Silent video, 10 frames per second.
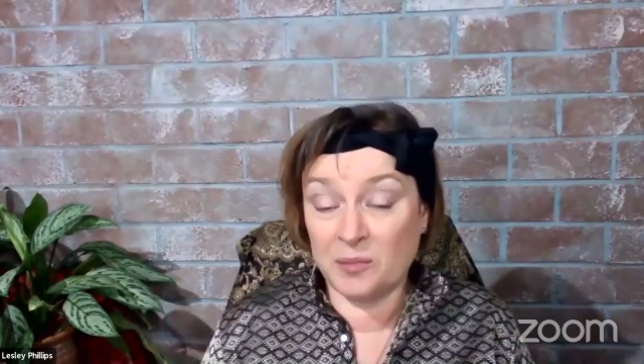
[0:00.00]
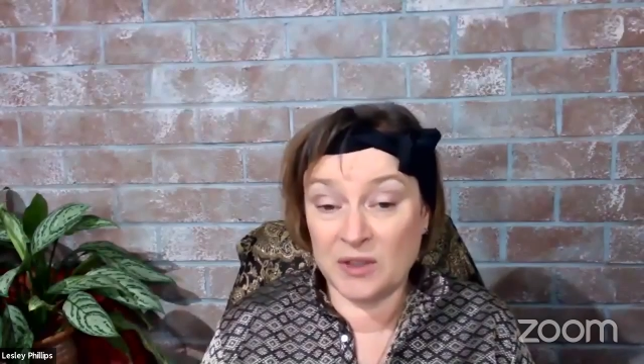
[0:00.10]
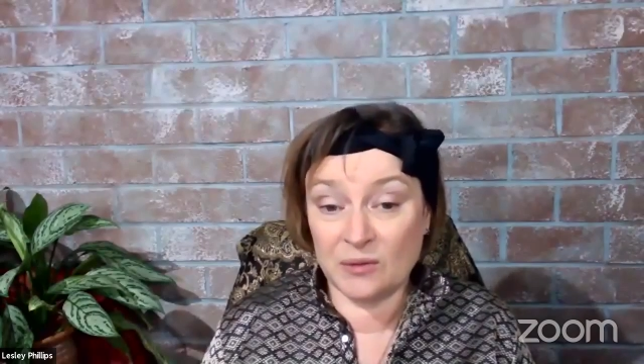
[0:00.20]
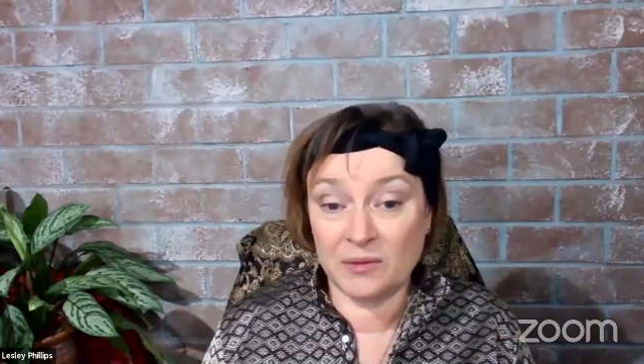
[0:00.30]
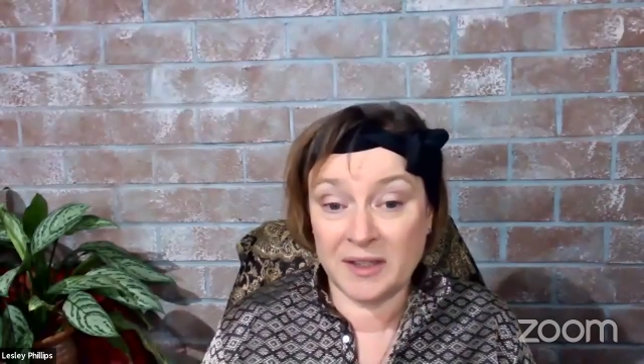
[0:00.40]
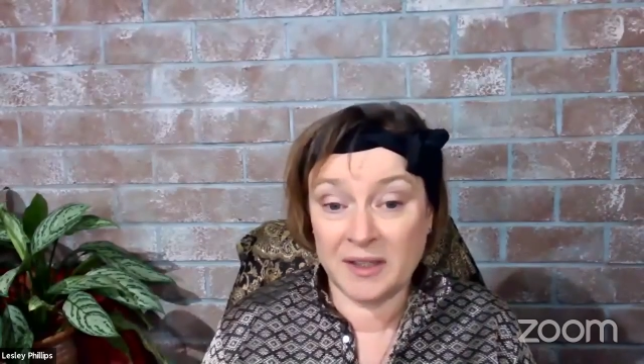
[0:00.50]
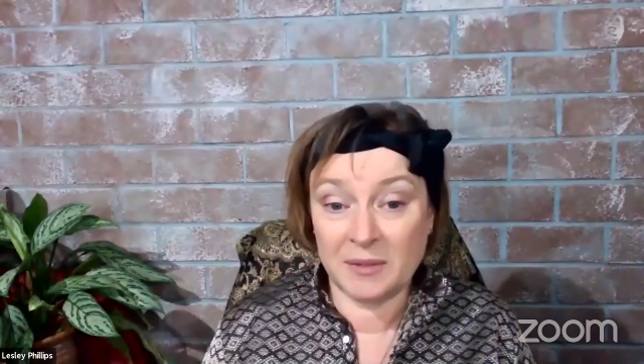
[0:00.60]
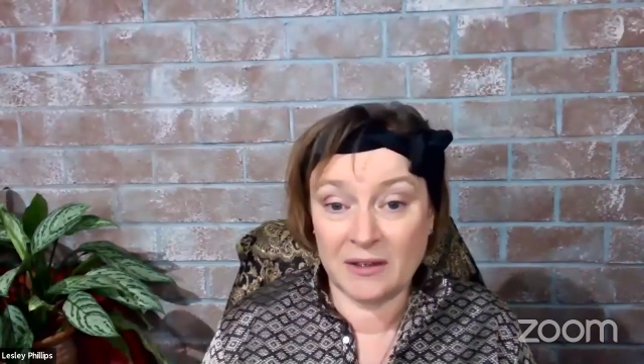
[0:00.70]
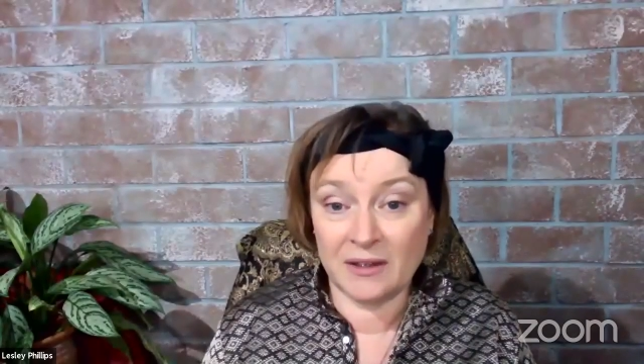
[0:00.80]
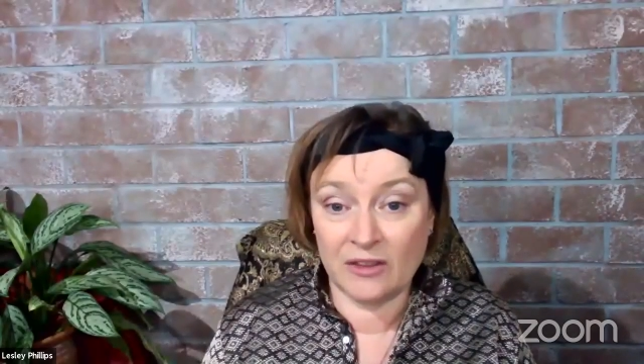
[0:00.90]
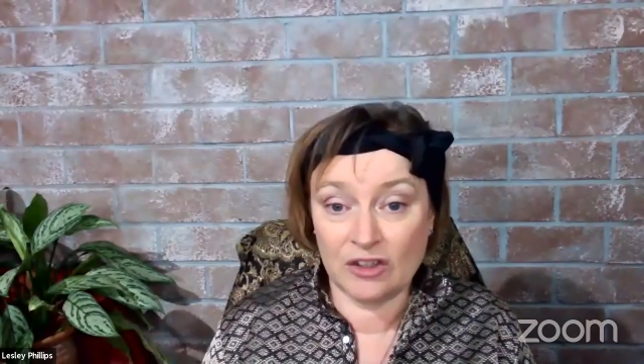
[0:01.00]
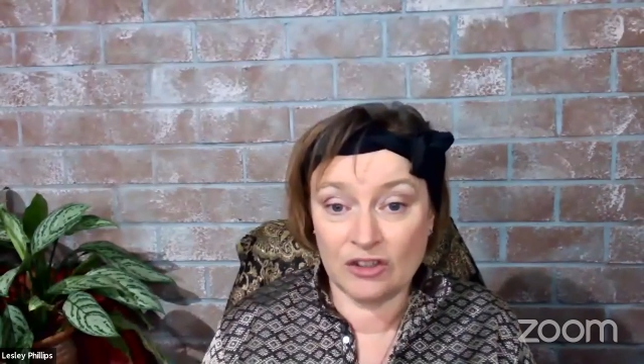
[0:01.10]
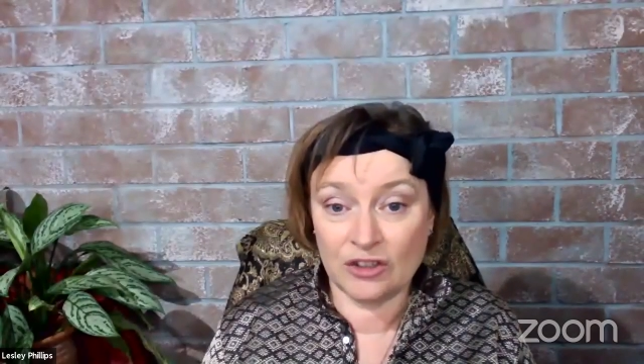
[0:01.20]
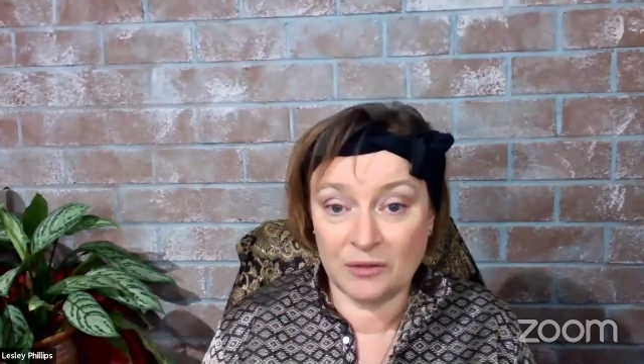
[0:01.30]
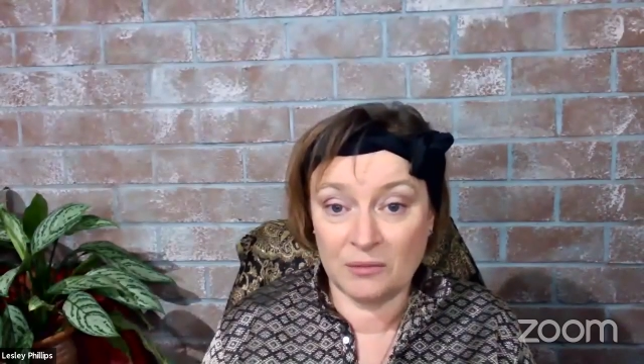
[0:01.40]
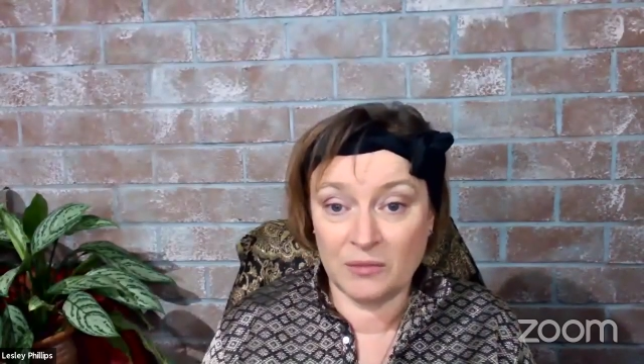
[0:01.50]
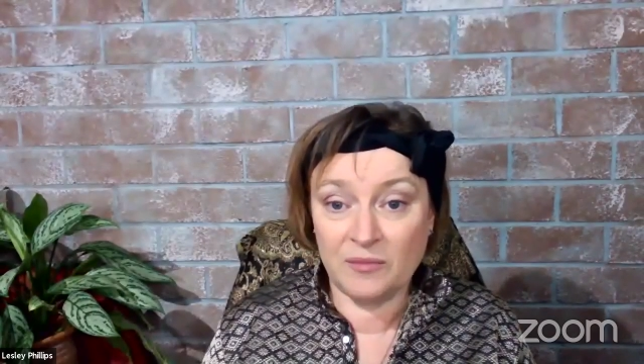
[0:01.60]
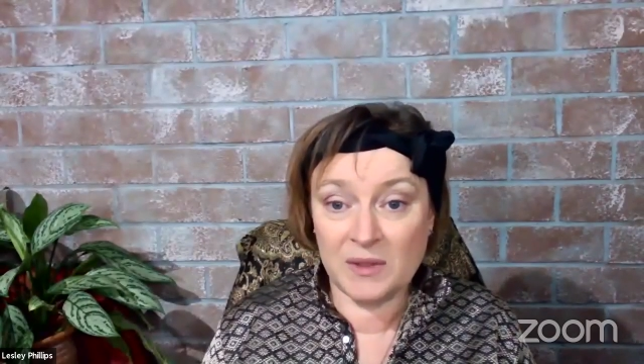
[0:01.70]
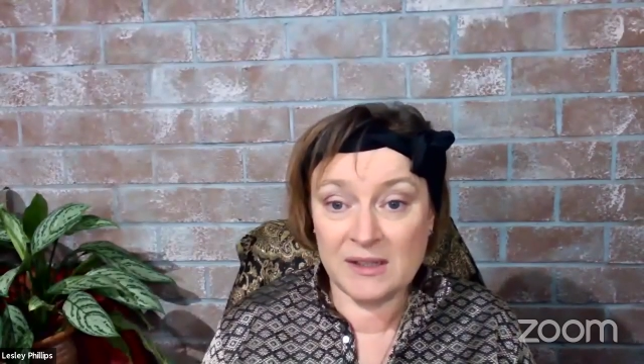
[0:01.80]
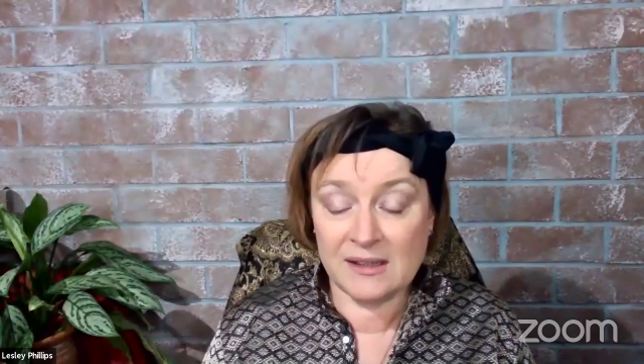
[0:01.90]
been talking about in this show. We've
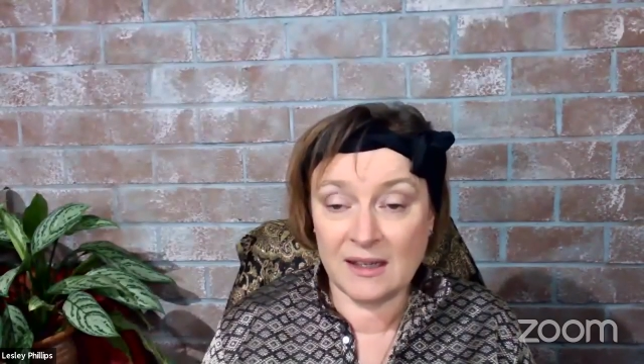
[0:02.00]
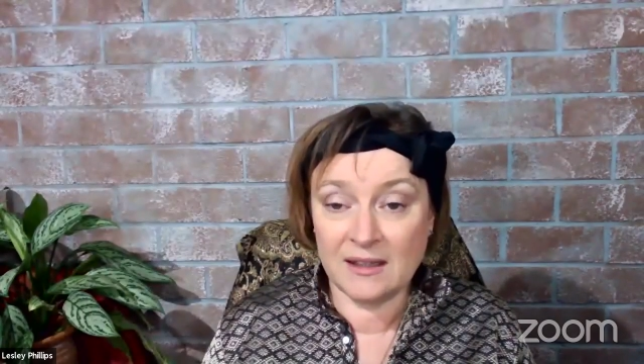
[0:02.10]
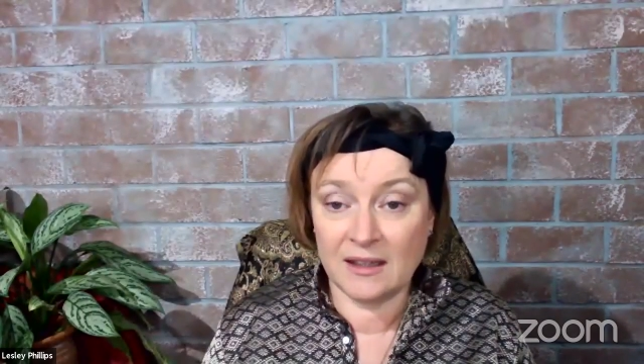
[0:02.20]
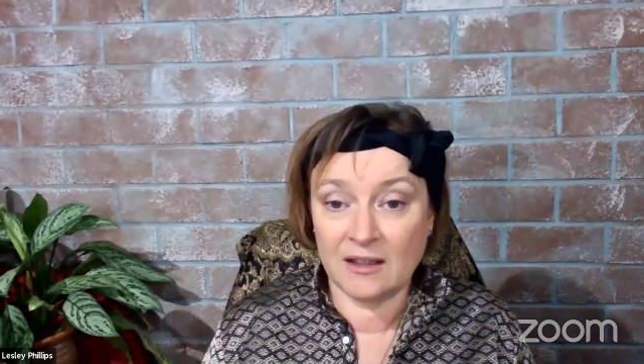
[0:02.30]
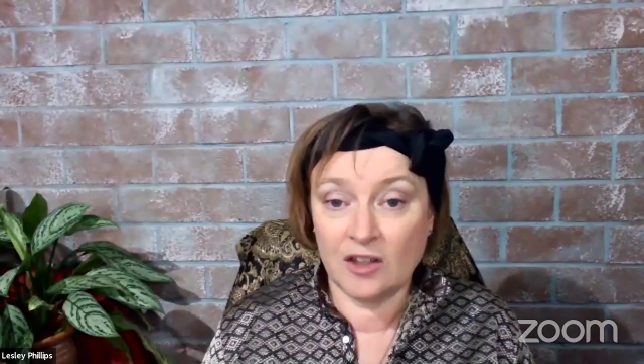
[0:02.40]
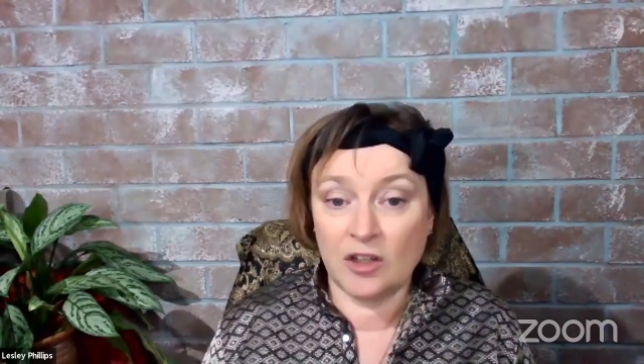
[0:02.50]
been saying